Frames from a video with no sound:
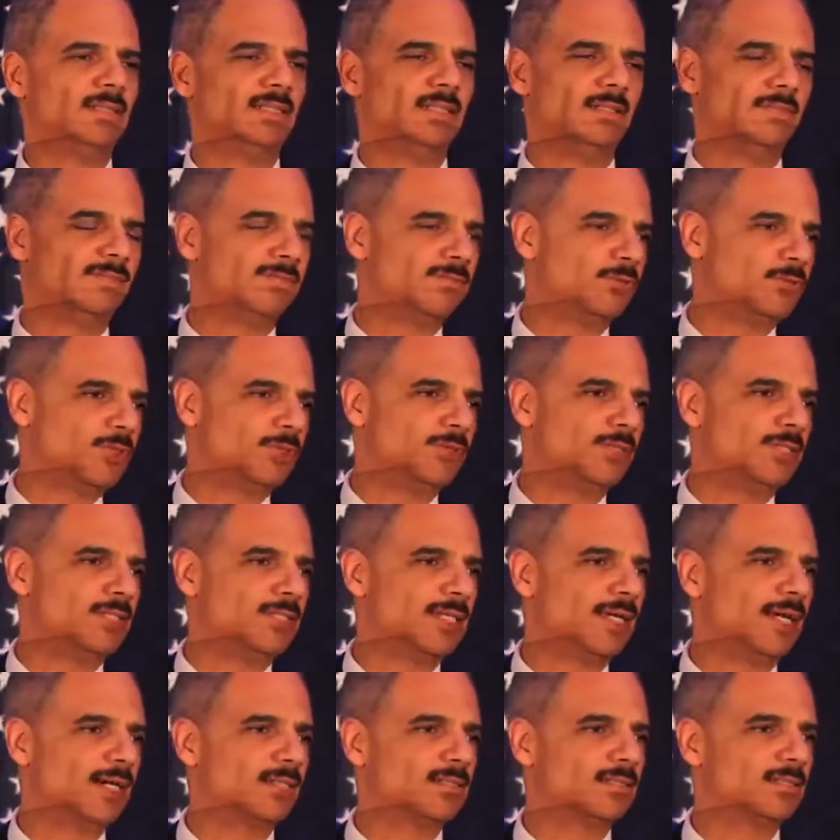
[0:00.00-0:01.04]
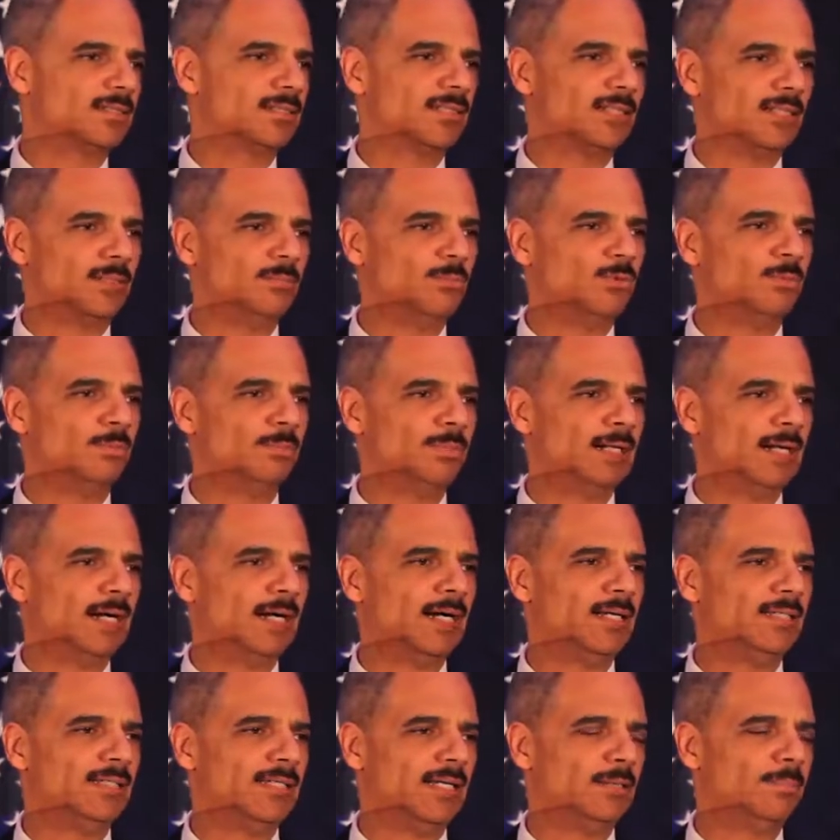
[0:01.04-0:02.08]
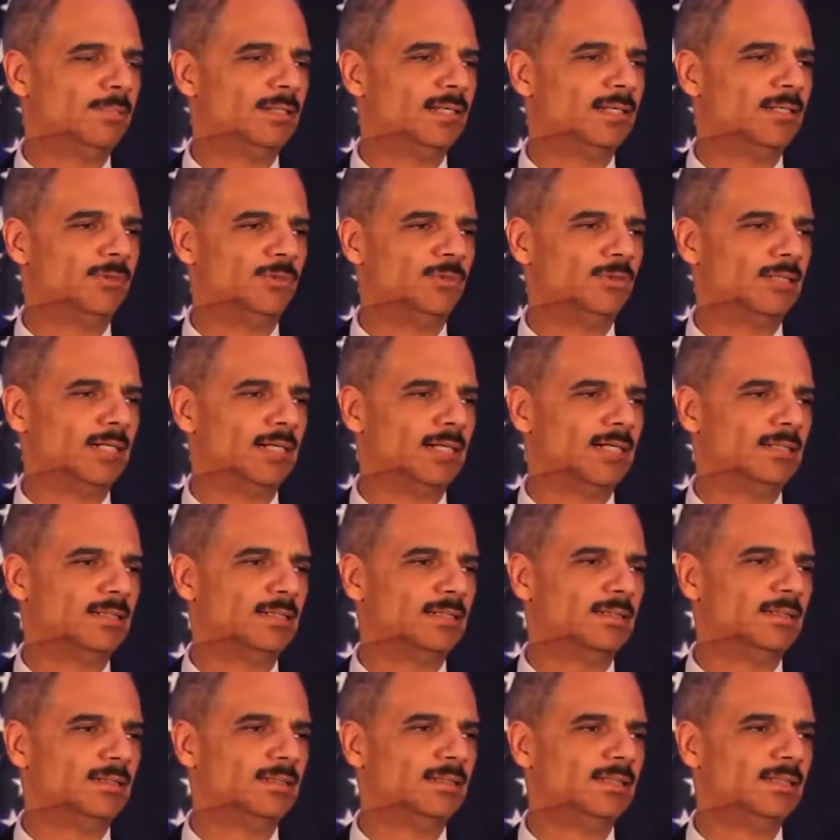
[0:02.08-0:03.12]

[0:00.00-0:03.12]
in Fort Hood, Texas, and in Mumbai, Yemen, and Uganda.